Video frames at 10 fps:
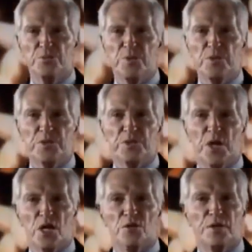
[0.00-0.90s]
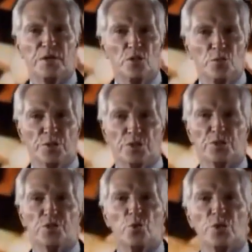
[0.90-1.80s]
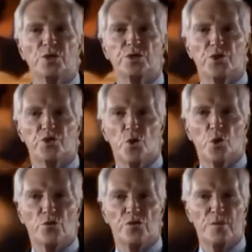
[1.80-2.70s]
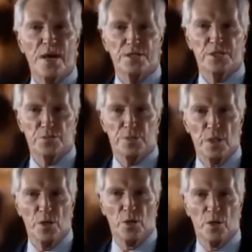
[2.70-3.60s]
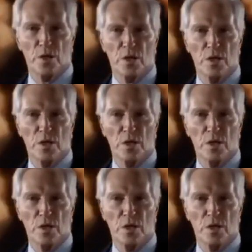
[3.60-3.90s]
it has been the desire of the Illumins to wield control of the masses below,